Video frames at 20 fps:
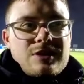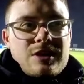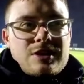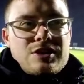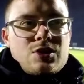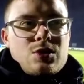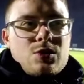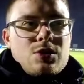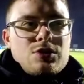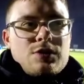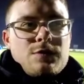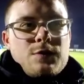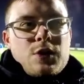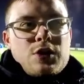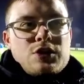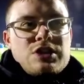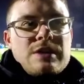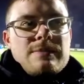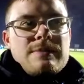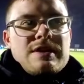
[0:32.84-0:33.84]
You know, the
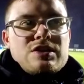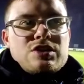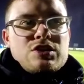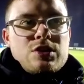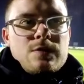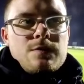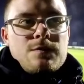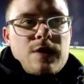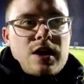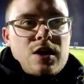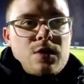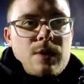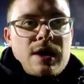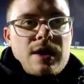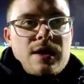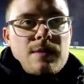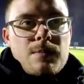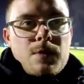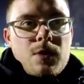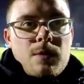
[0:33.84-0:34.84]
first team isn't doing very
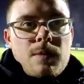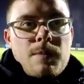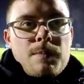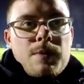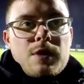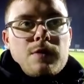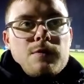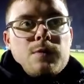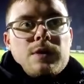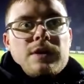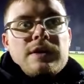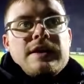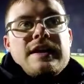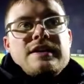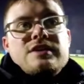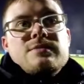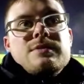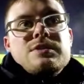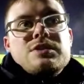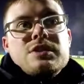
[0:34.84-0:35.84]
well at the moment, but if we can
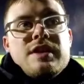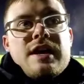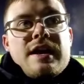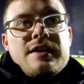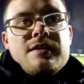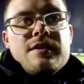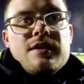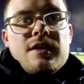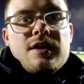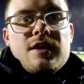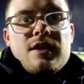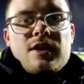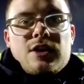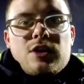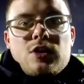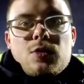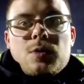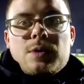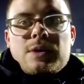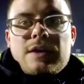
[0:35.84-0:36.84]
get something tonight,
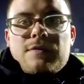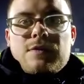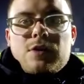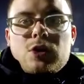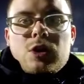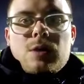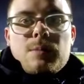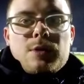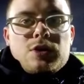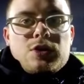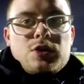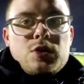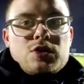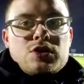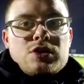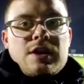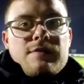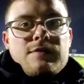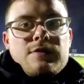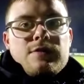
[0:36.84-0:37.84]
you know, it will give the club a
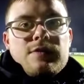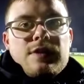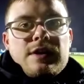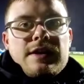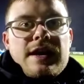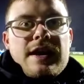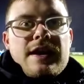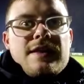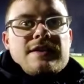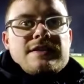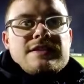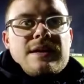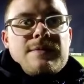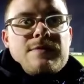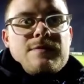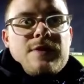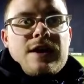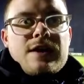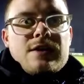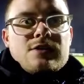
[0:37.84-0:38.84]
huge lift if they can get to the
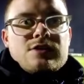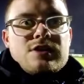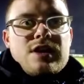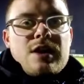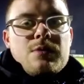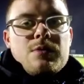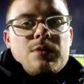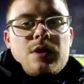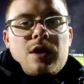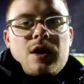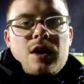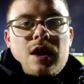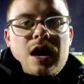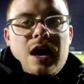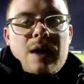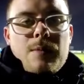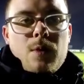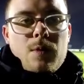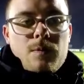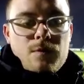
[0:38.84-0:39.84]
semi-finals now.
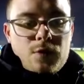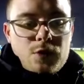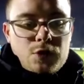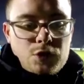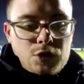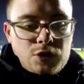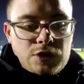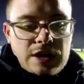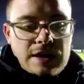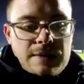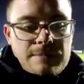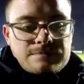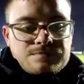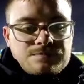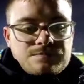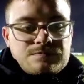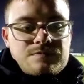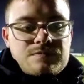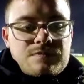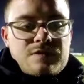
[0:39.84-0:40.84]
I'm hoping for a good game,
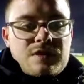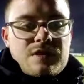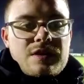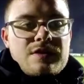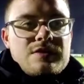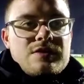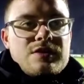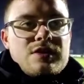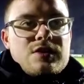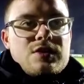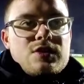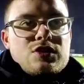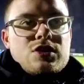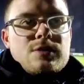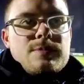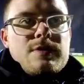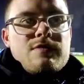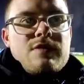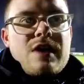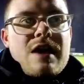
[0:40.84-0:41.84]
and, you know, there's
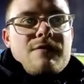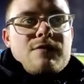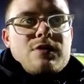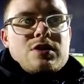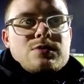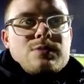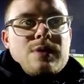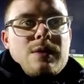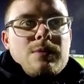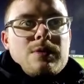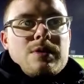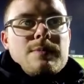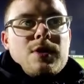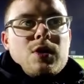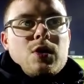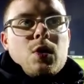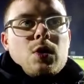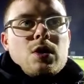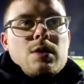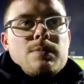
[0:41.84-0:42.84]
going to be rivalry as well with the
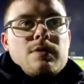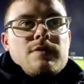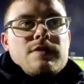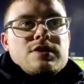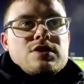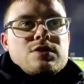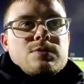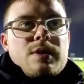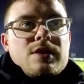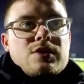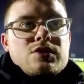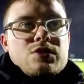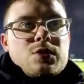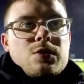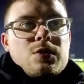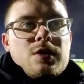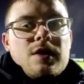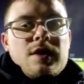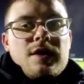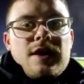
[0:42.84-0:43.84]
McCauley brothers as well.
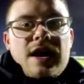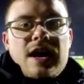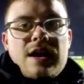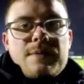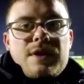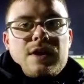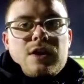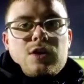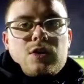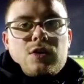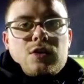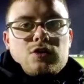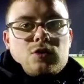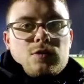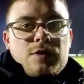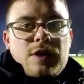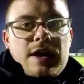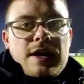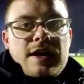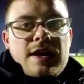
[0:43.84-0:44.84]
So, anyway,
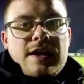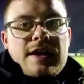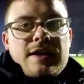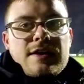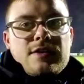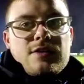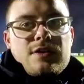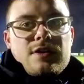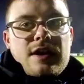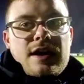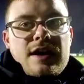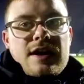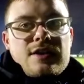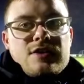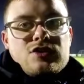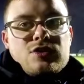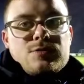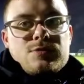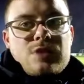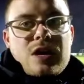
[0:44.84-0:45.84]
don't forget to hit like
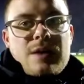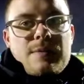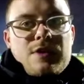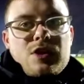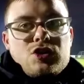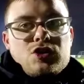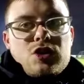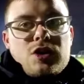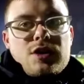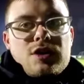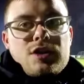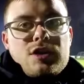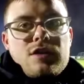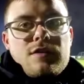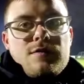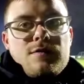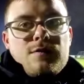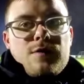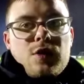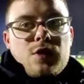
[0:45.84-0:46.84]
and subscribe and enjoy
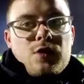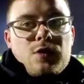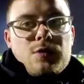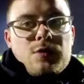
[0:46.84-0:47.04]
the vlog.